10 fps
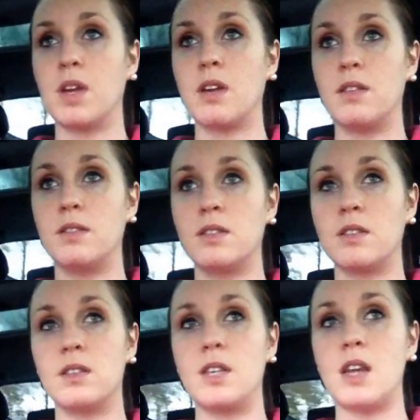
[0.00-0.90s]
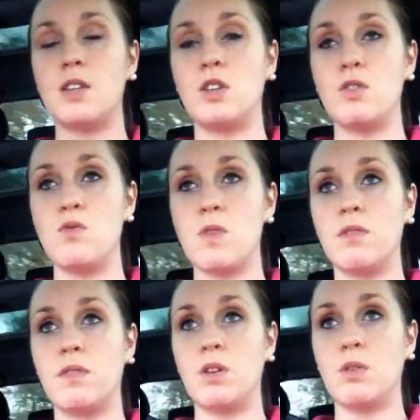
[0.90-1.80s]
because this is day two
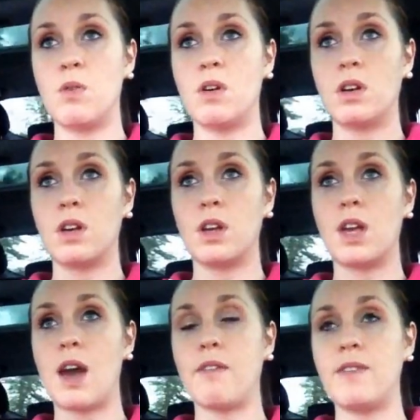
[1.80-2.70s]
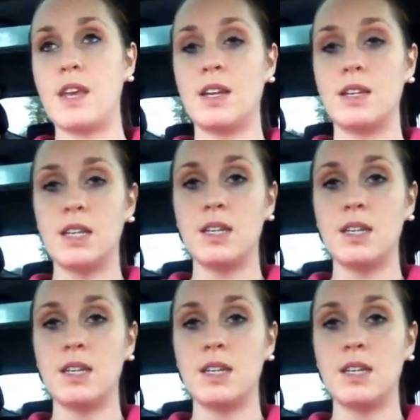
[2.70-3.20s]
of no caffeine